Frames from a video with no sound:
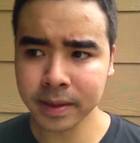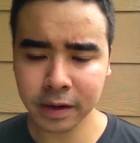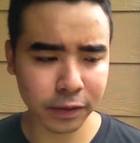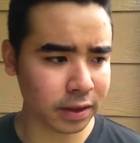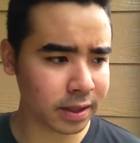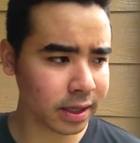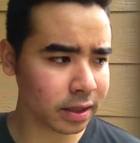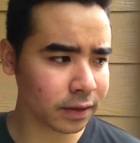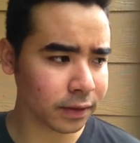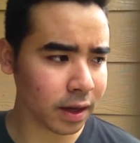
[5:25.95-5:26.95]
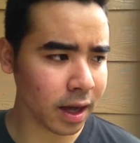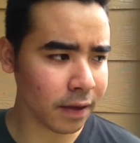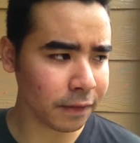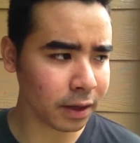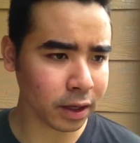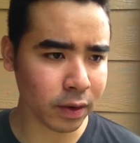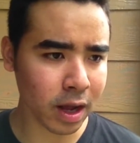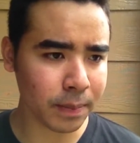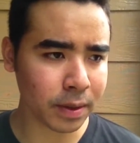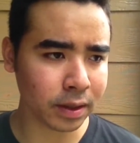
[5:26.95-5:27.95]
for the sake of I feel like
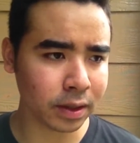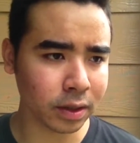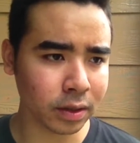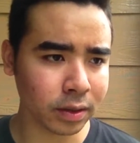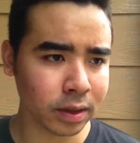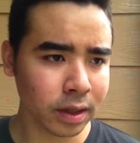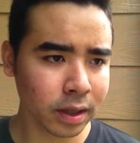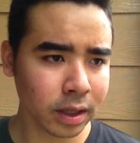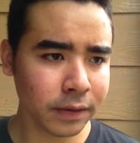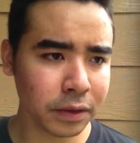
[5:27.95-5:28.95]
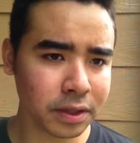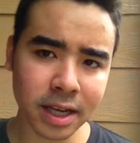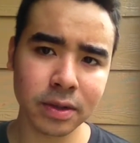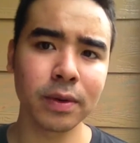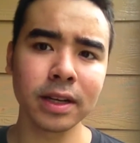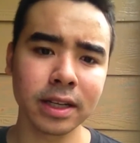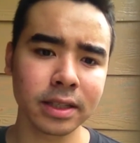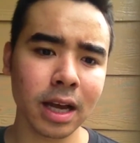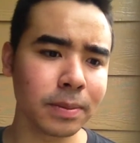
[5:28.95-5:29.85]
crap, and even though this guy's a really nice guy,